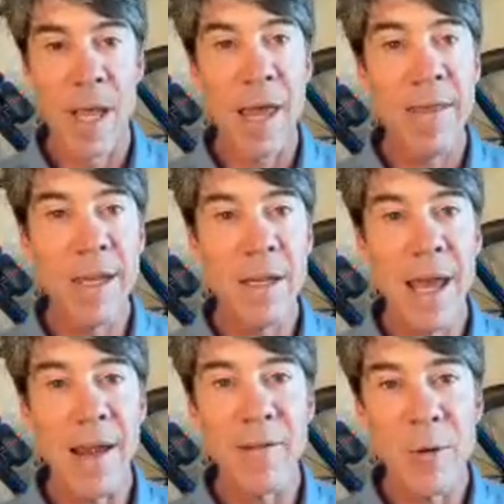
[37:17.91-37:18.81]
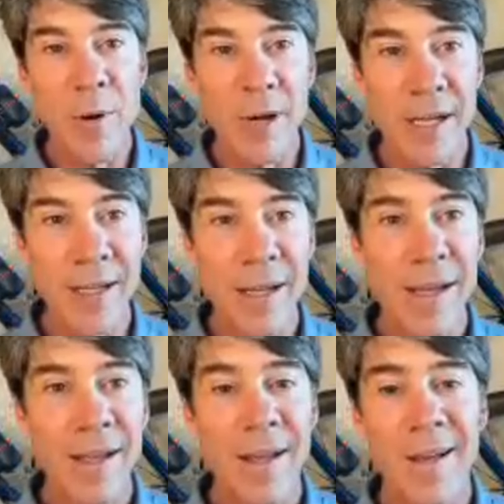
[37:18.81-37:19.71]
and then everyone
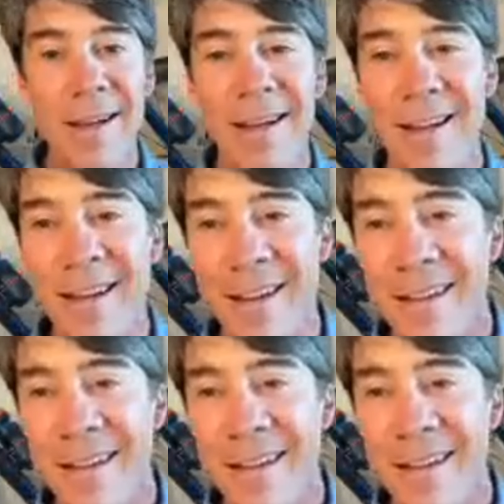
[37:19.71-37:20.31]
uh,